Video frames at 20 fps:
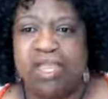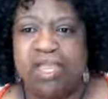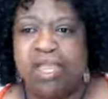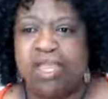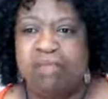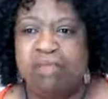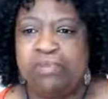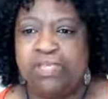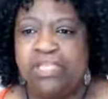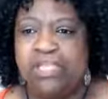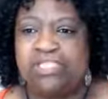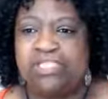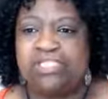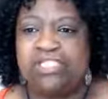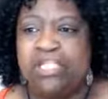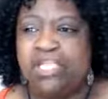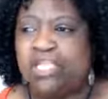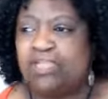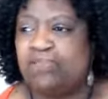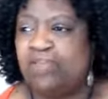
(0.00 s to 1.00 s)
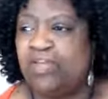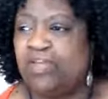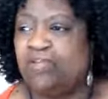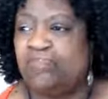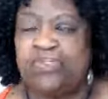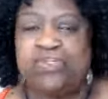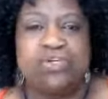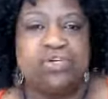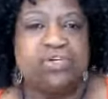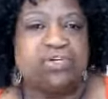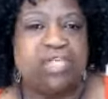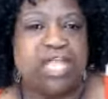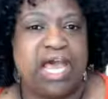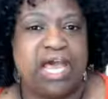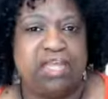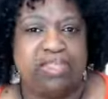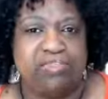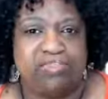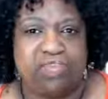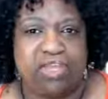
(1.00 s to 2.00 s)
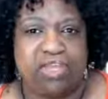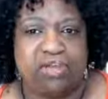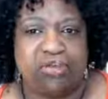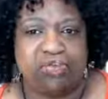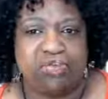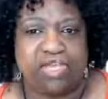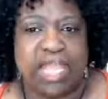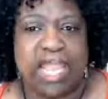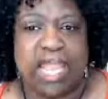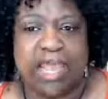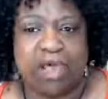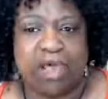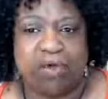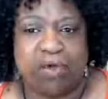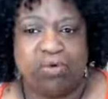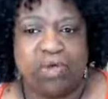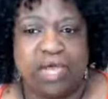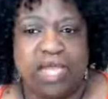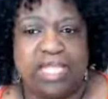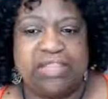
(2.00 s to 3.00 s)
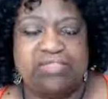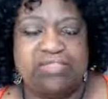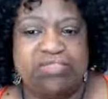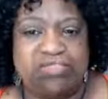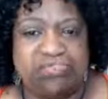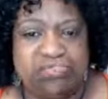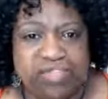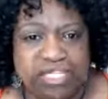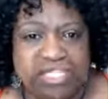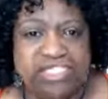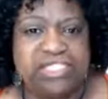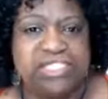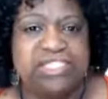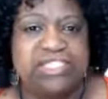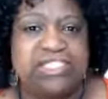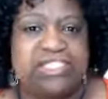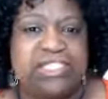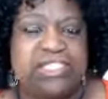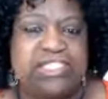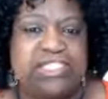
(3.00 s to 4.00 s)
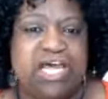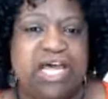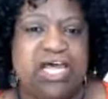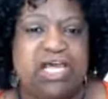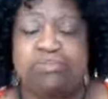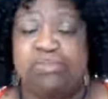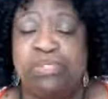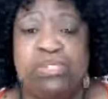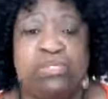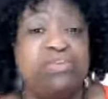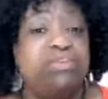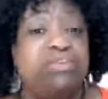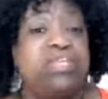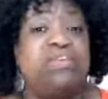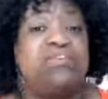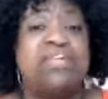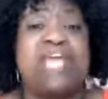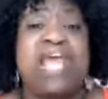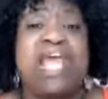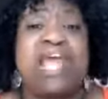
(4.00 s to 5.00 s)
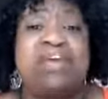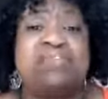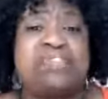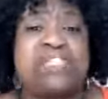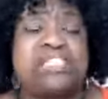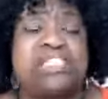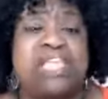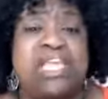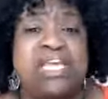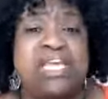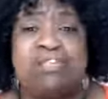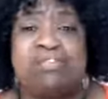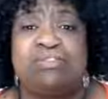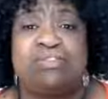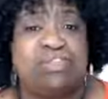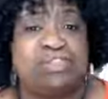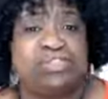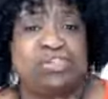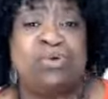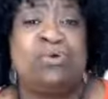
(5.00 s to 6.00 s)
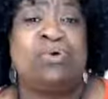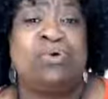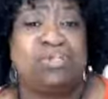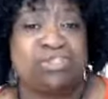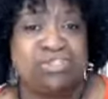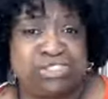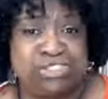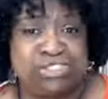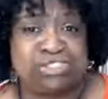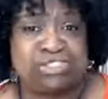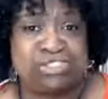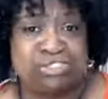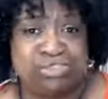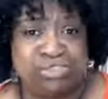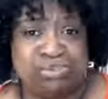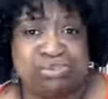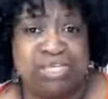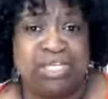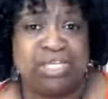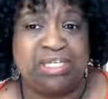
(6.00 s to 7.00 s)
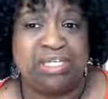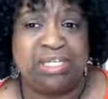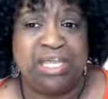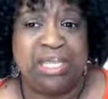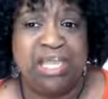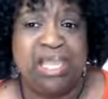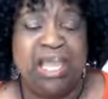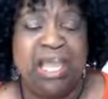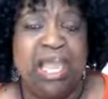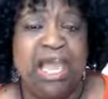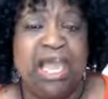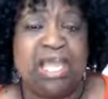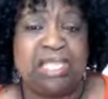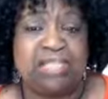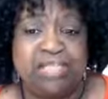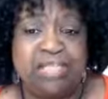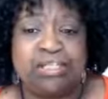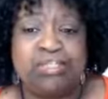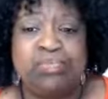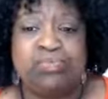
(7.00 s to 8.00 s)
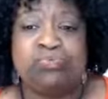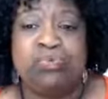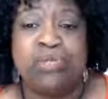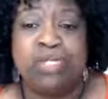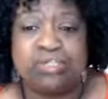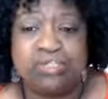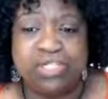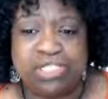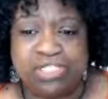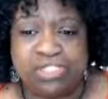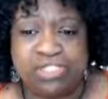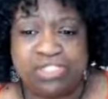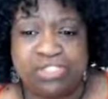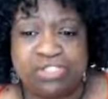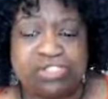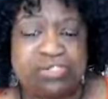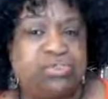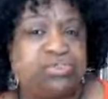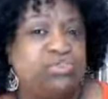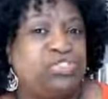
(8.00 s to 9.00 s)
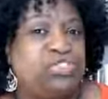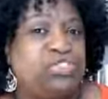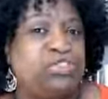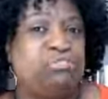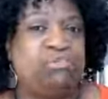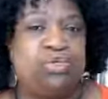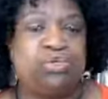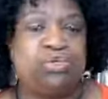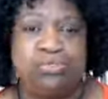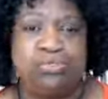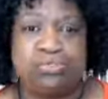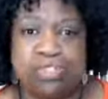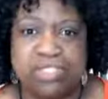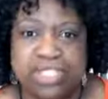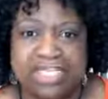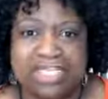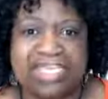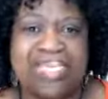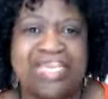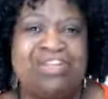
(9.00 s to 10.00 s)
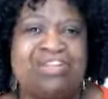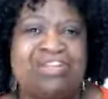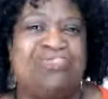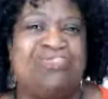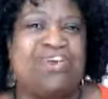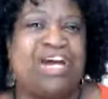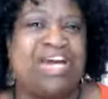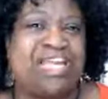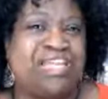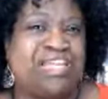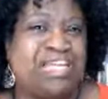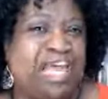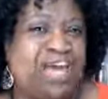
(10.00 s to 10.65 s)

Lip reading: Because even if you're not there now, this is the time. You don't even have to take this course to do it. I think you will need to do some Googling and find out